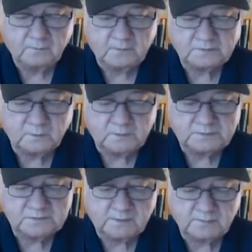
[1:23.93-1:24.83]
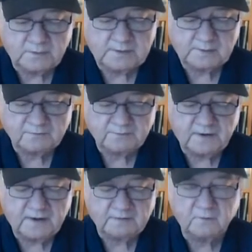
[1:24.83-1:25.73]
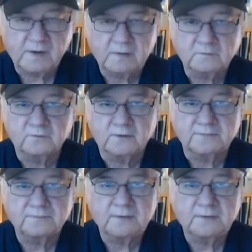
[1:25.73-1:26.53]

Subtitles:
Race 1 summary, number 5, Rail Trip,